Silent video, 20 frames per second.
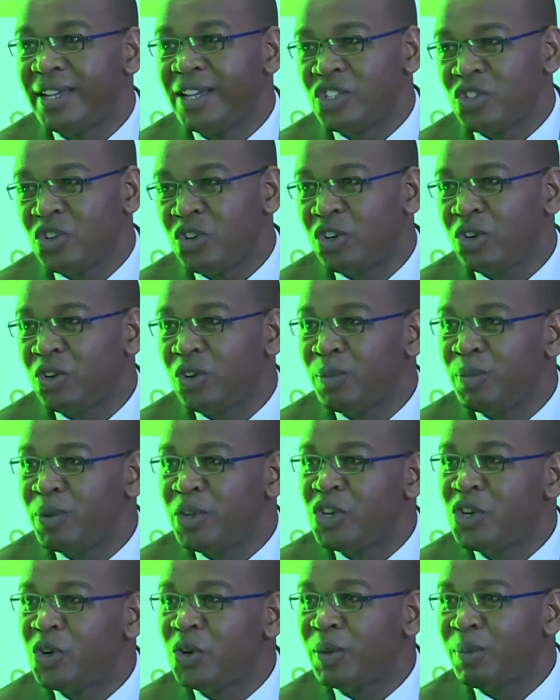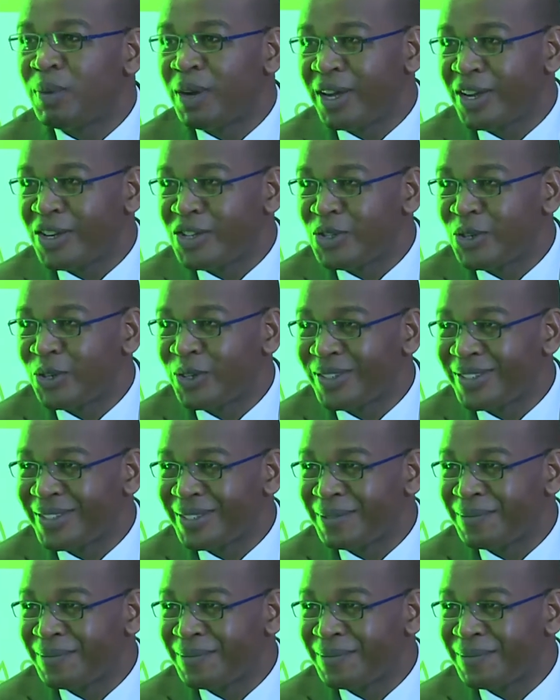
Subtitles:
is going to go beyond bank insurance.